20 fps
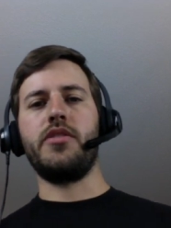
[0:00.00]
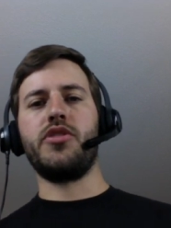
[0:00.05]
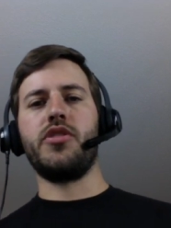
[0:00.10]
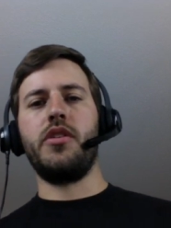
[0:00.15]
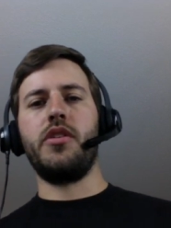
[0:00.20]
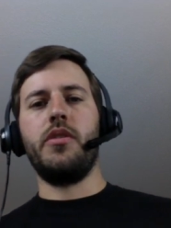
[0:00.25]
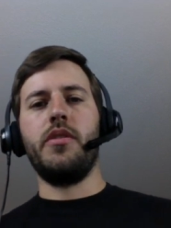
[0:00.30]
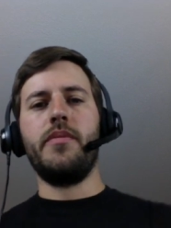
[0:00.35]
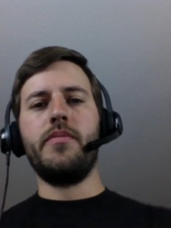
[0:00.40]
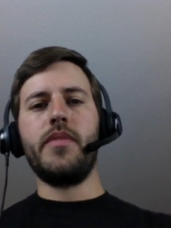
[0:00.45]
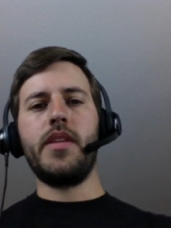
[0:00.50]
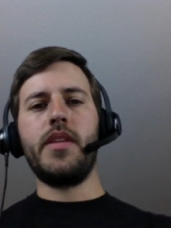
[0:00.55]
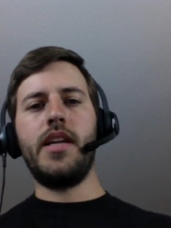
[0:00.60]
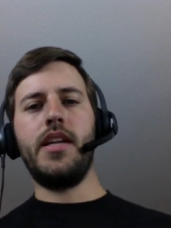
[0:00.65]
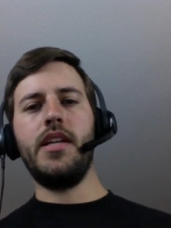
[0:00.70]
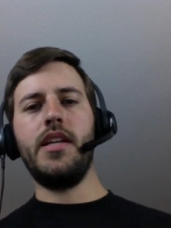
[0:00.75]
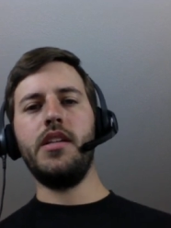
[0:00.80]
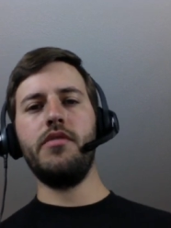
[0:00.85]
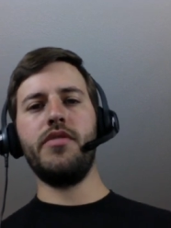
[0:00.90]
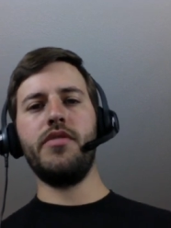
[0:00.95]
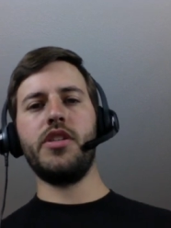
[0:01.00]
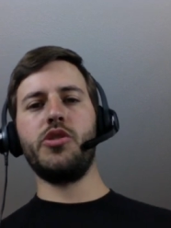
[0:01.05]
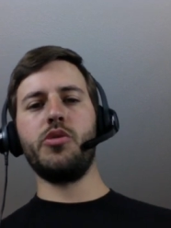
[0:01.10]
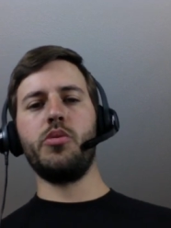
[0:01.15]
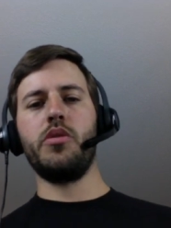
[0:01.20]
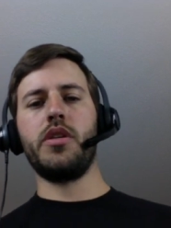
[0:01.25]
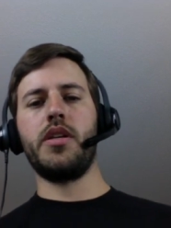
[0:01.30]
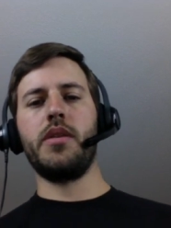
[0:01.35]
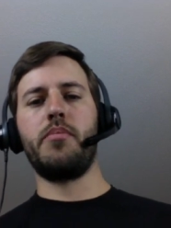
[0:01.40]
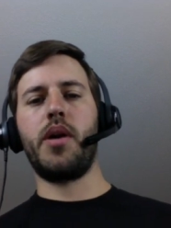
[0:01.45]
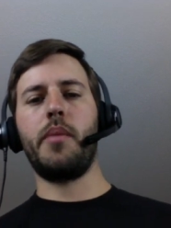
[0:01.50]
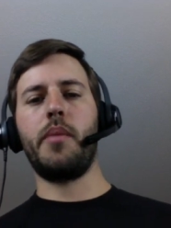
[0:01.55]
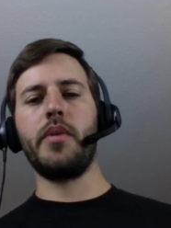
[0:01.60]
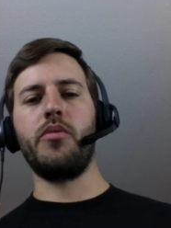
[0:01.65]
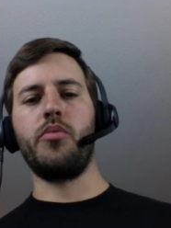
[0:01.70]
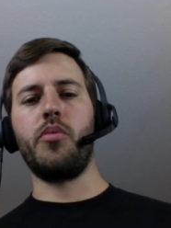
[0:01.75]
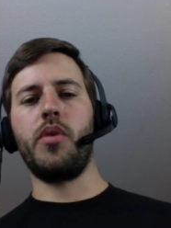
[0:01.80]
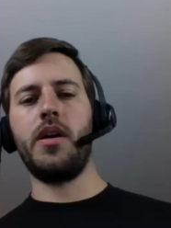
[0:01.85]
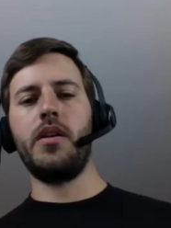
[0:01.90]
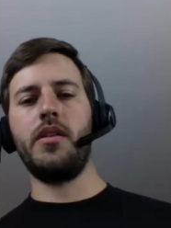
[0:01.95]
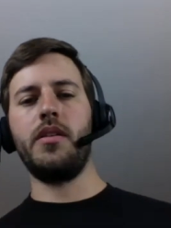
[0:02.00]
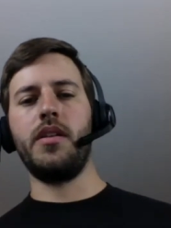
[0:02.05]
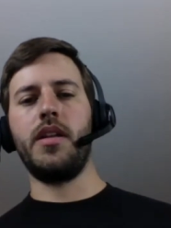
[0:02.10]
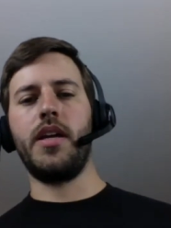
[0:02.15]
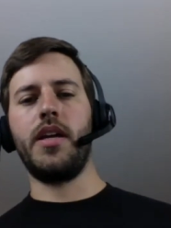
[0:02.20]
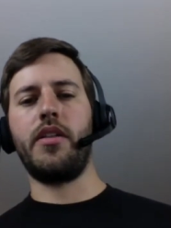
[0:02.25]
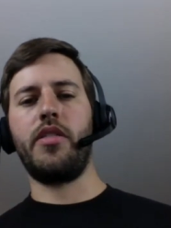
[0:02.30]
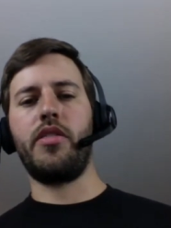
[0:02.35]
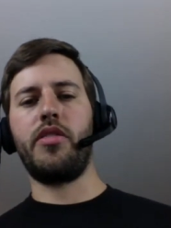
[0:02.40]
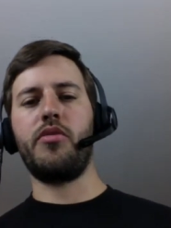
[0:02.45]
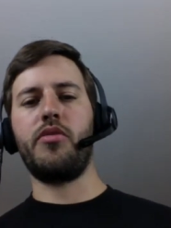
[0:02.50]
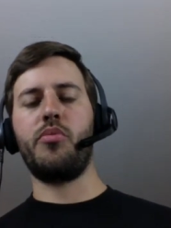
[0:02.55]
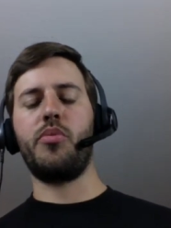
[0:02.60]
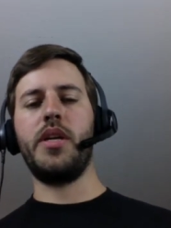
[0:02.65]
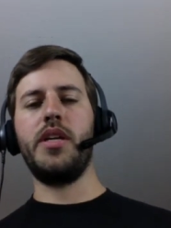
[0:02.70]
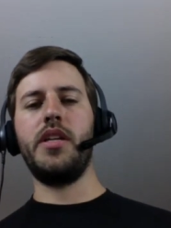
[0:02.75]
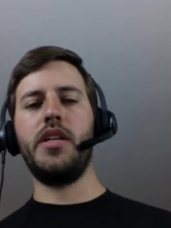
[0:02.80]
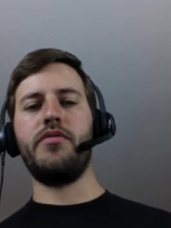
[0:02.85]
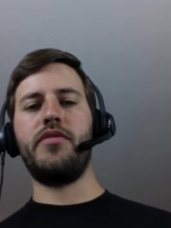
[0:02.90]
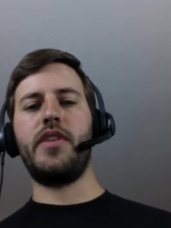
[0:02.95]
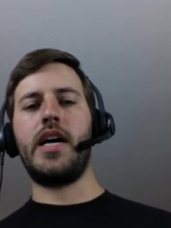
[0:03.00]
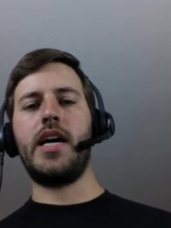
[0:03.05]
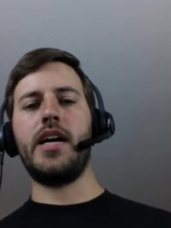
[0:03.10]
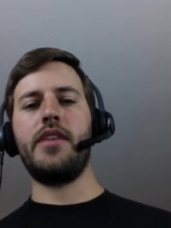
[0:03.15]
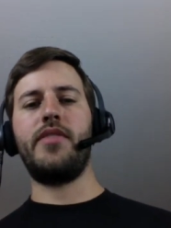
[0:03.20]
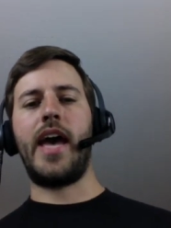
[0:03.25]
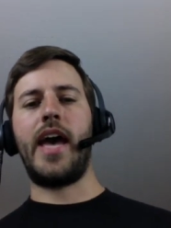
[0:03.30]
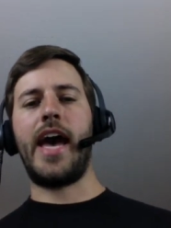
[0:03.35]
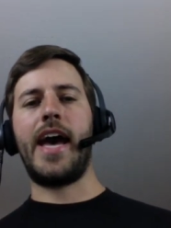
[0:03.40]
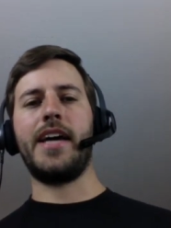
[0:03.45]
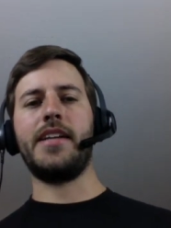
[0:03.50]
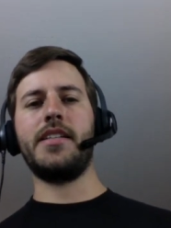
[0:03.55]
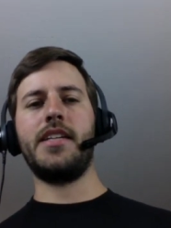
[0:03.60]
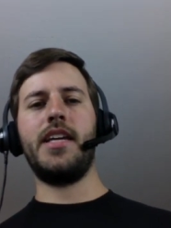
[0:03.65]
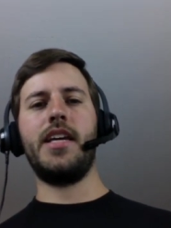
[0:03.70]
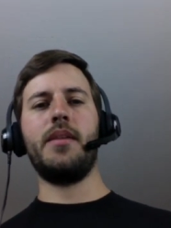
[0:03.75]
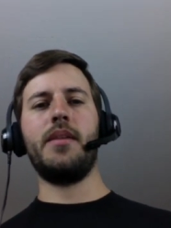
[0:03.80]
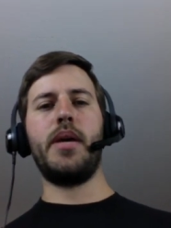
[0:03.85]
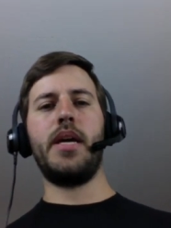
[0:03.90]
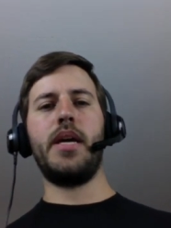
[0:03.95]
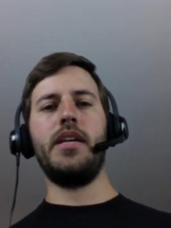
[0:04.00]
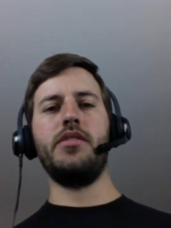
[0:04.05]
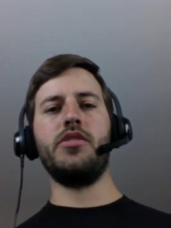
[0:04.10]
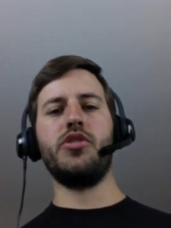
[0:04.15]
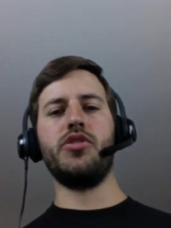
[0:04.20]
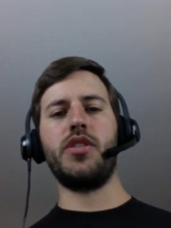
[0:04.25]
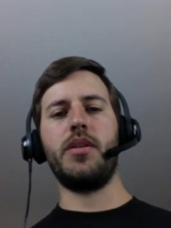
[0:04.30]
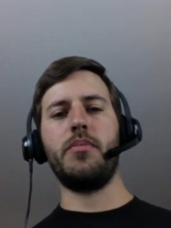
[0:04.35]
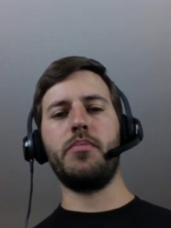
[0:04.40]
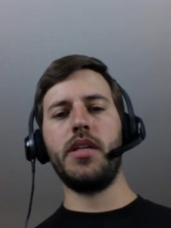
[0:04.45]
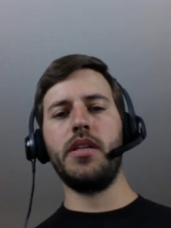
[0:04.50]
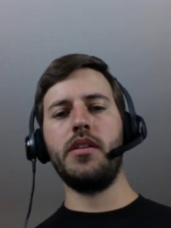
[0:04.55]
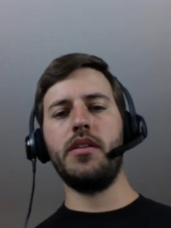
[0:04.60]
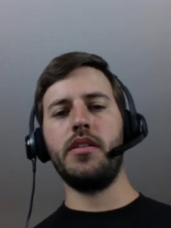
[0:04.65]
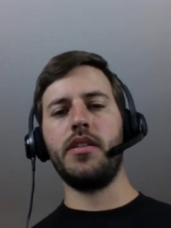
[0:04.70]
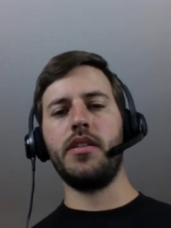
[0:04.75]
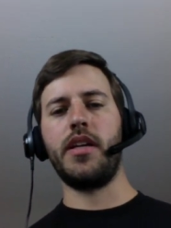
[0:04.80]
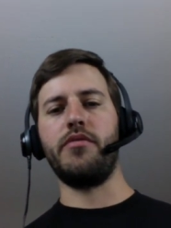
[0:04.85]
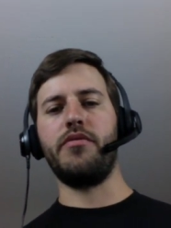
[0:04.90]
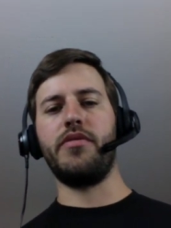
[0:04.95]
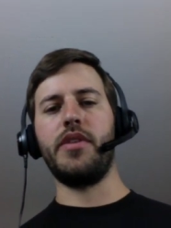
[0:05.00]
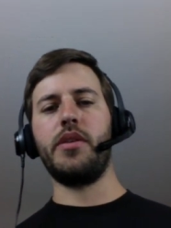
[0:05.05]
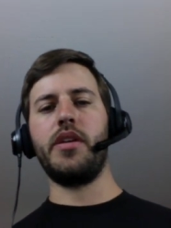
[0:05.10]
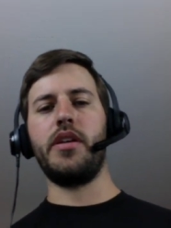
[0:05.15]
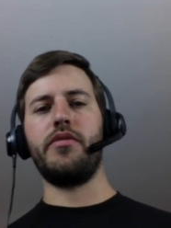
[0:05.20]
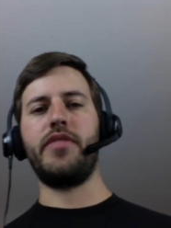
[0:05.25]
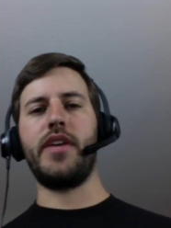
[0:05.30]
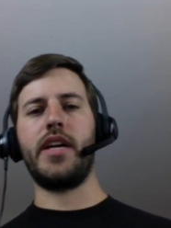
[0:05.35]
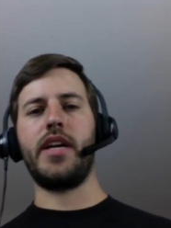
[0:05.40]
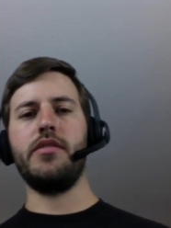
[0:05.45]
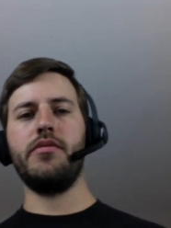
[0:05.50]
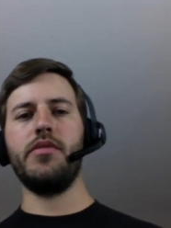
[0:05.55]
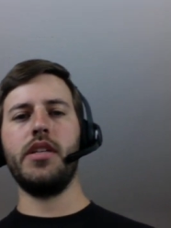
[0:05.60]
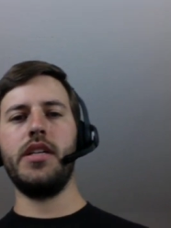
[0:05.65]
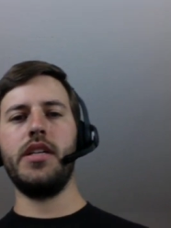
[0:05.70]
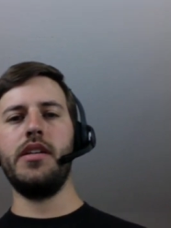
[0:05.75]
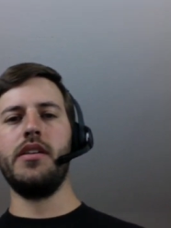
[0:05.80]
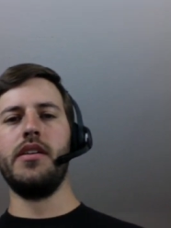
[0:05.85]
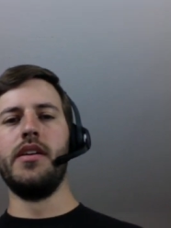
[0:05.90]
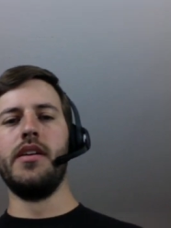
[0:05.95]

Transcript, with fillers: So an individual can probably run like three to five ad campaigns or something like very effectively.